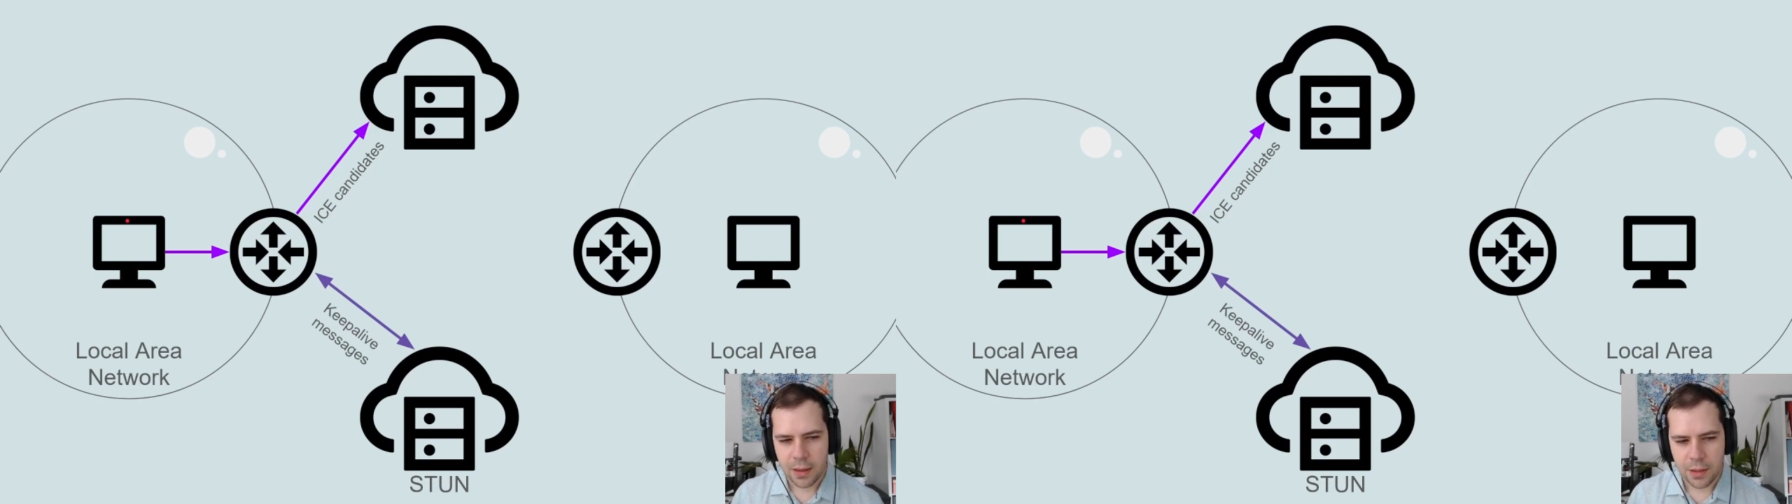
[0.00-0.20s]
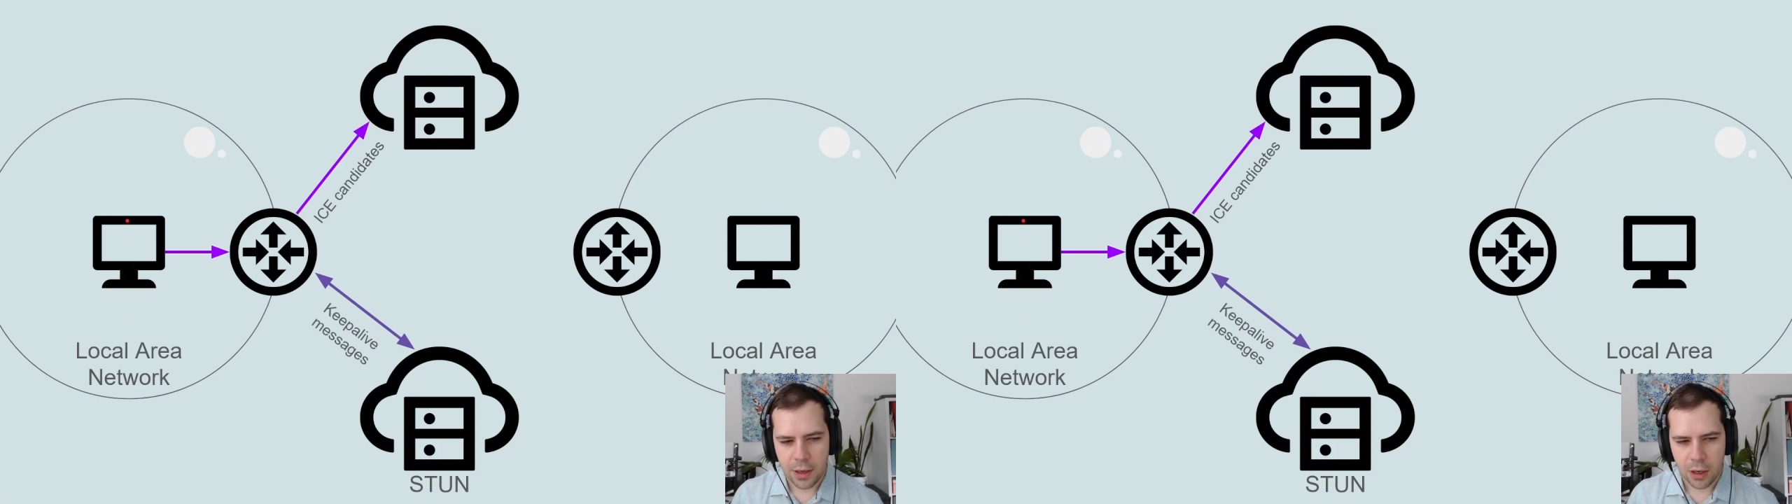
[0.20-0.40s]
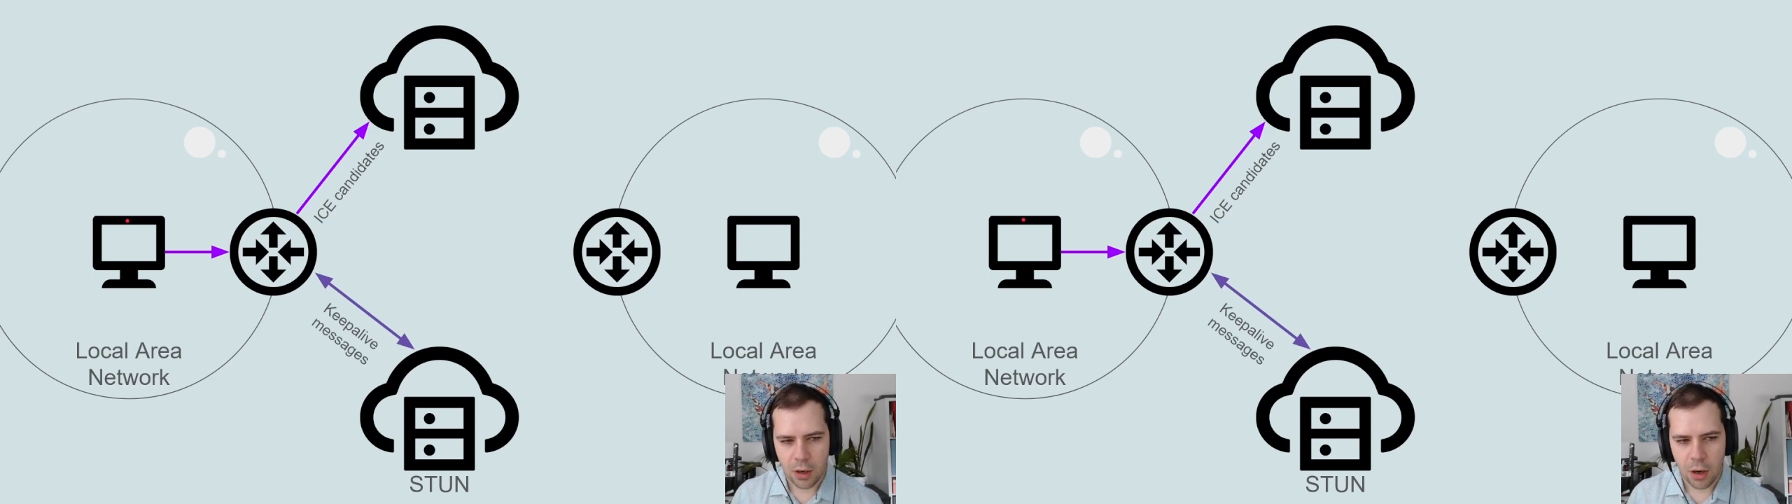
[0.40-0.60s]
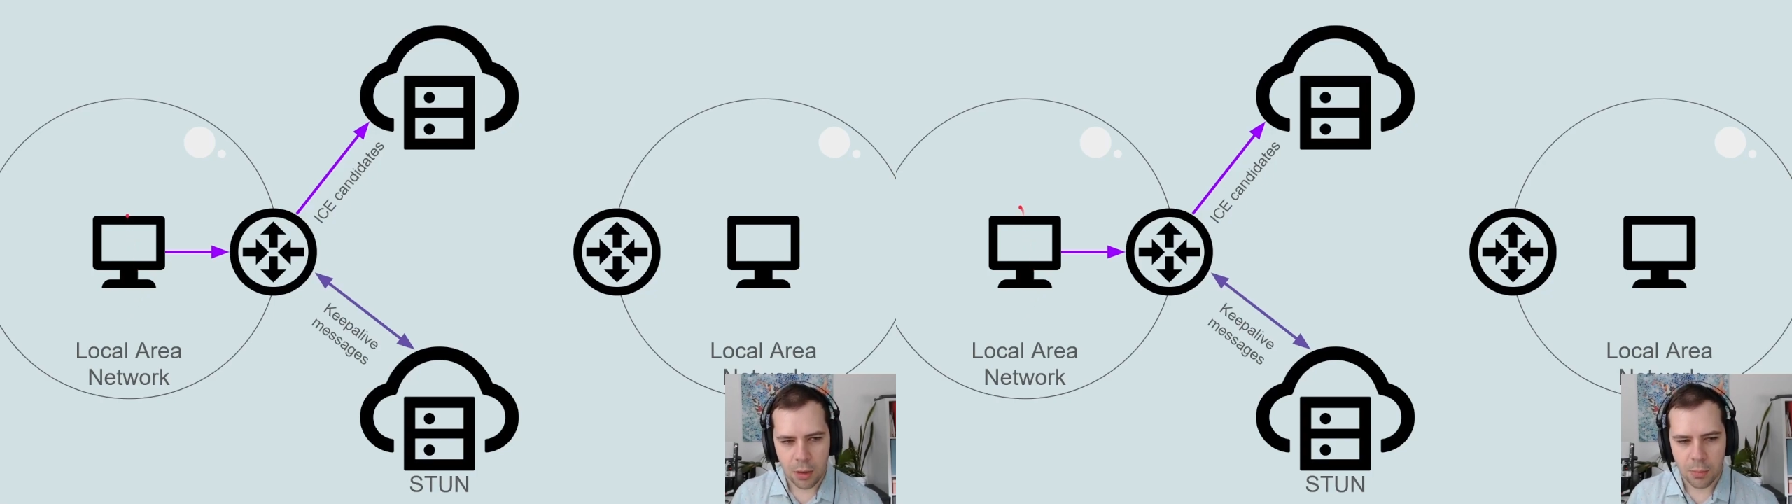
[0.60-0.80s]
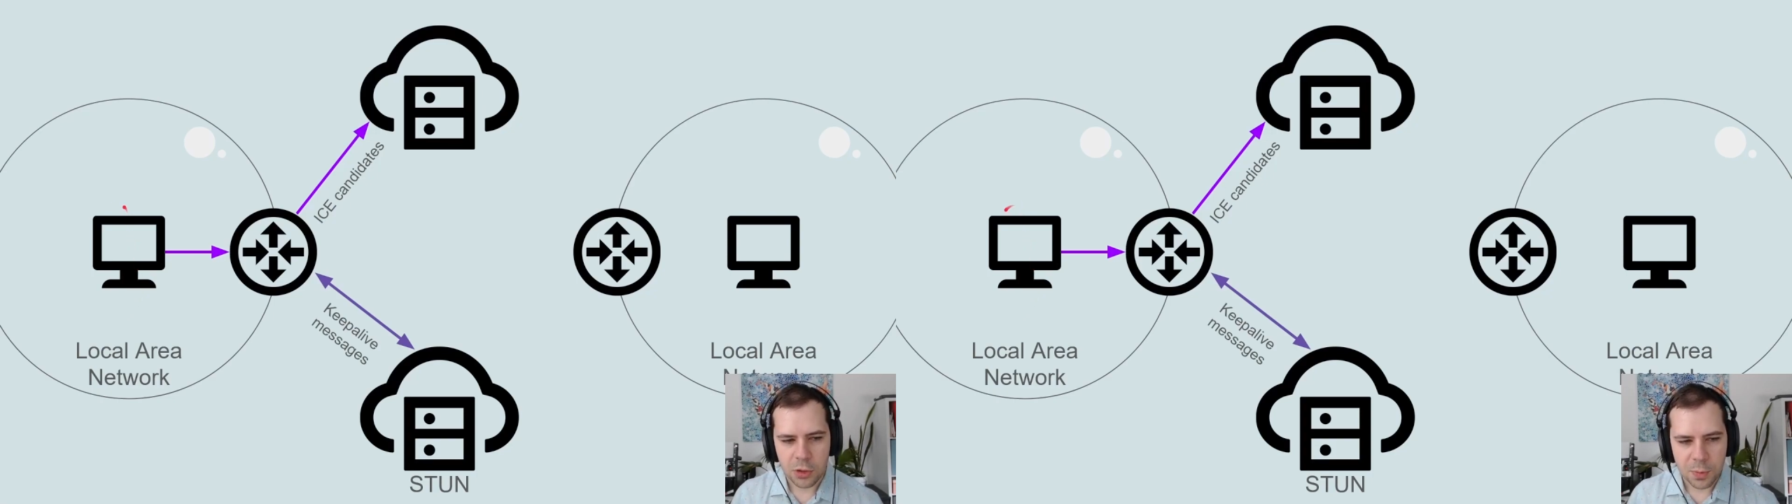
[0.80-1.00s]
There
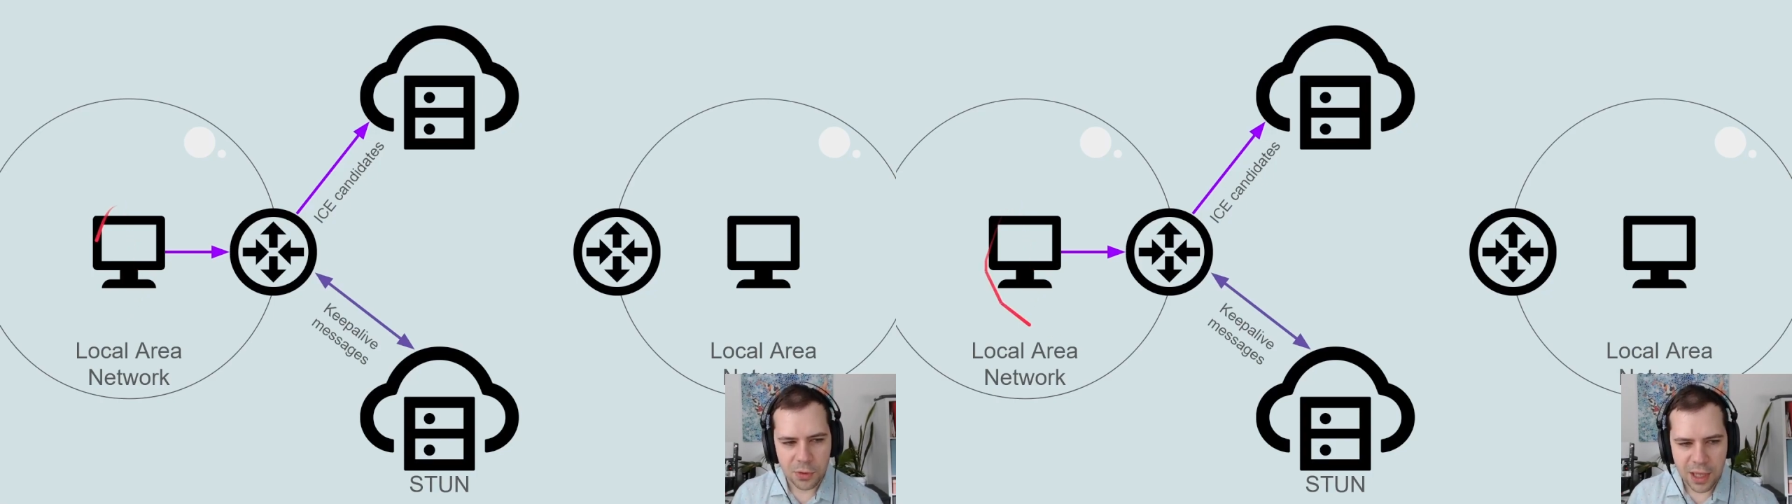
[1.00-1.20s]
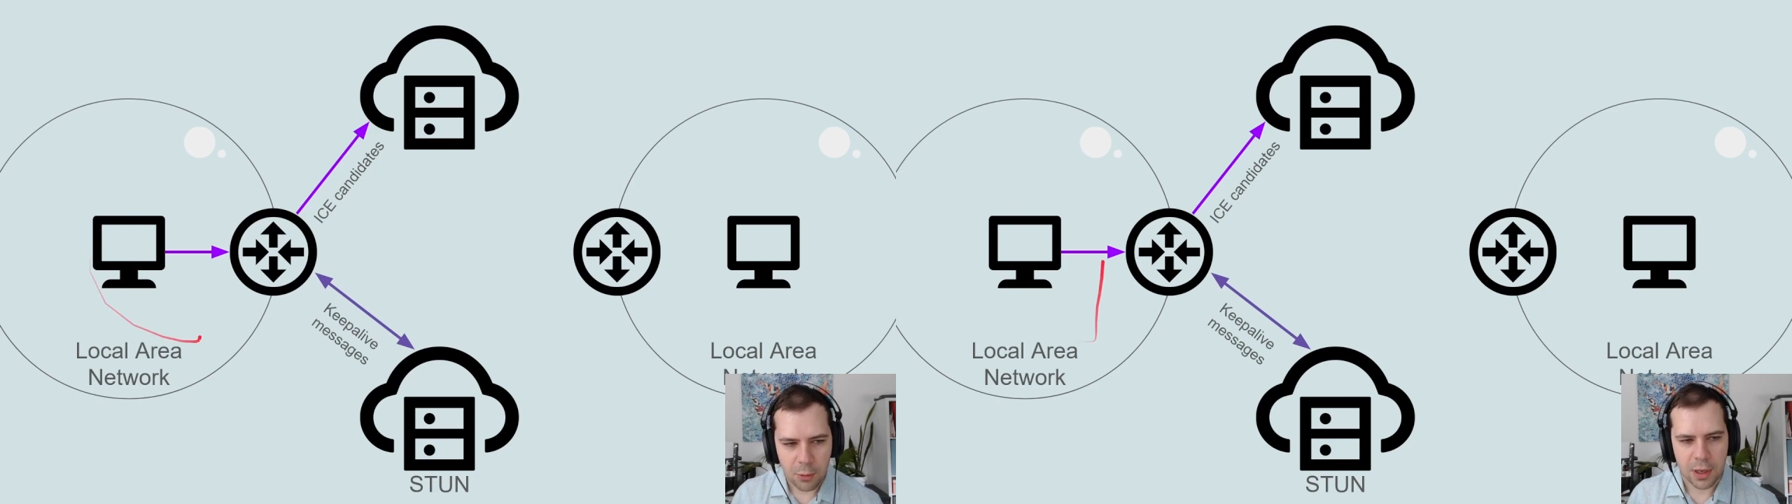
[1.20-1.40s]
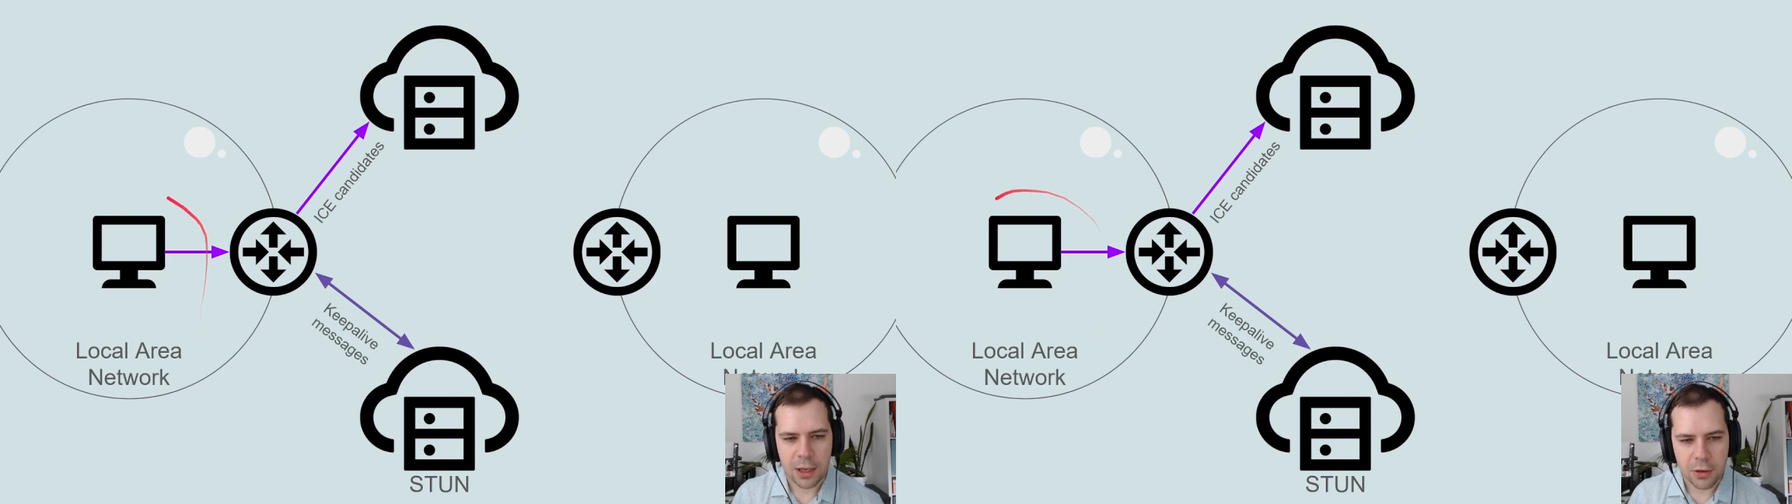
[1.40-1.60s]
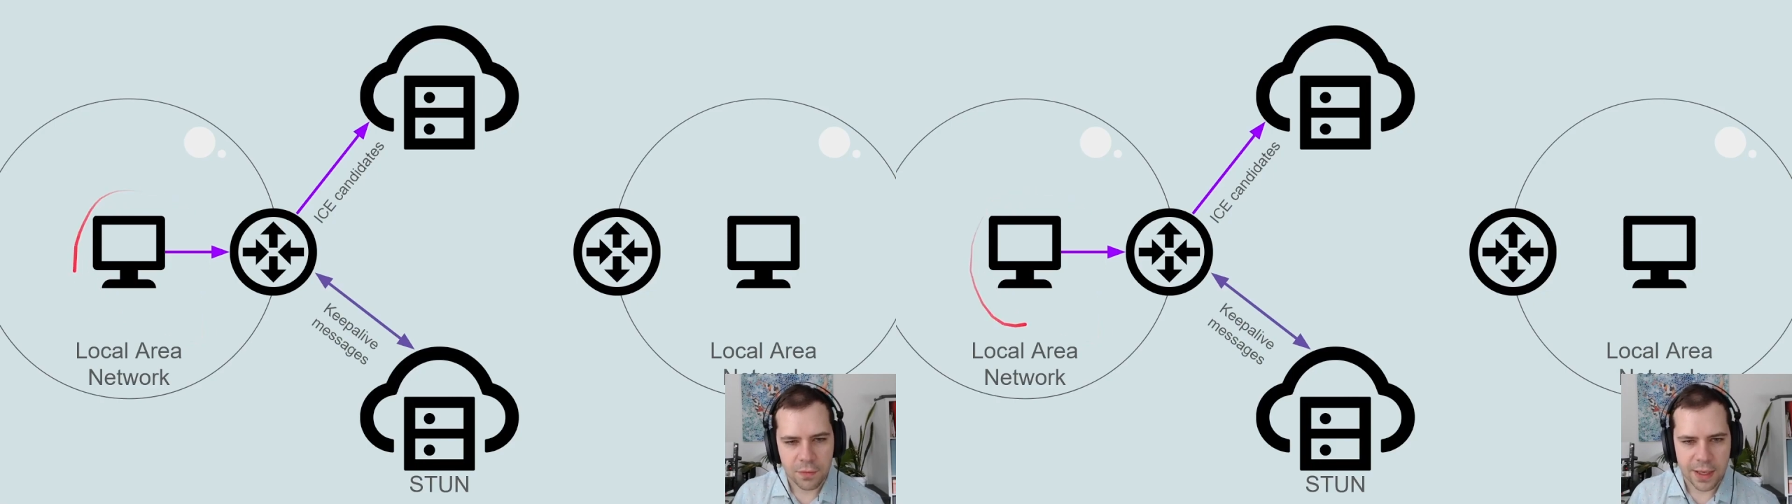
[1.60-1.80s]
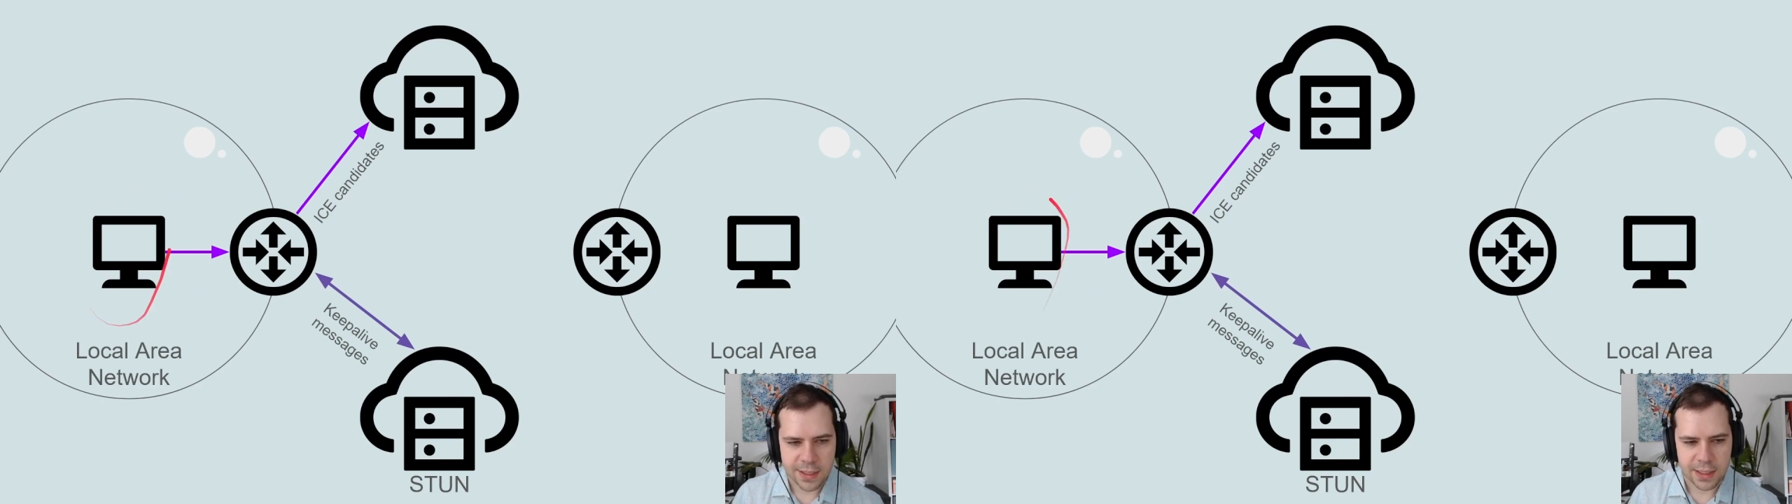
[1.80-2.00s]
are multiple network
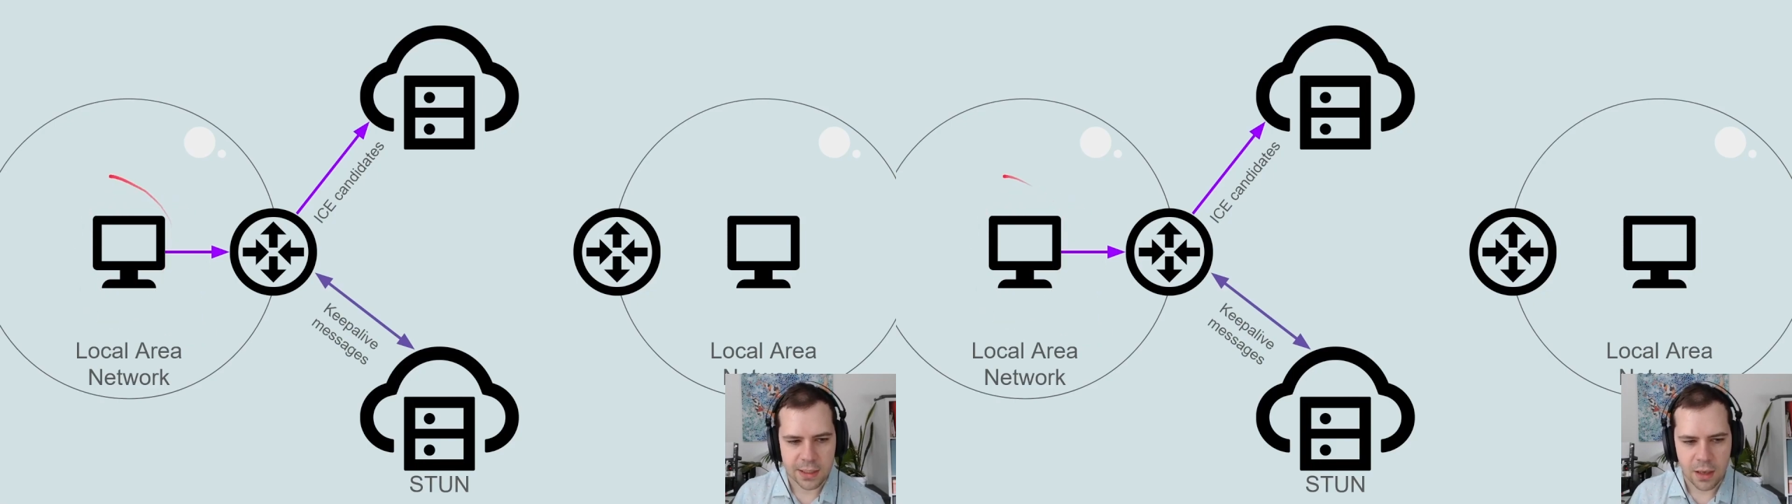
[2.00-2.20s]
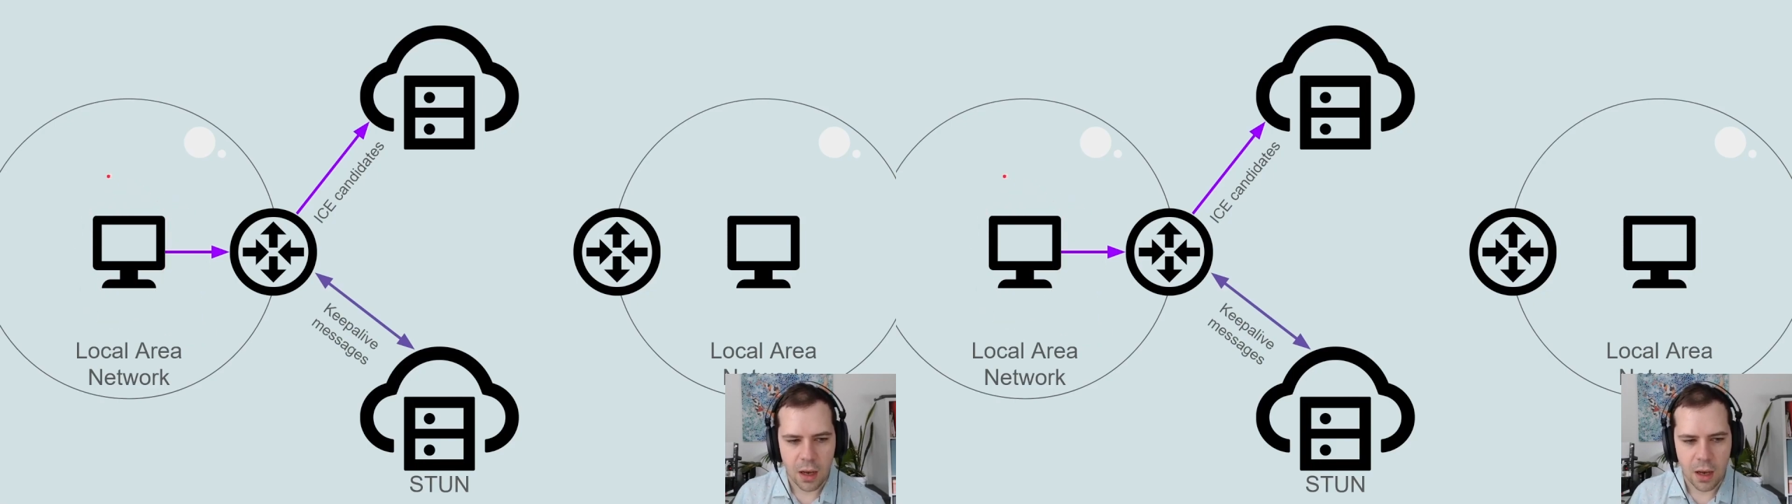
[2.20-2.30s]
interfaces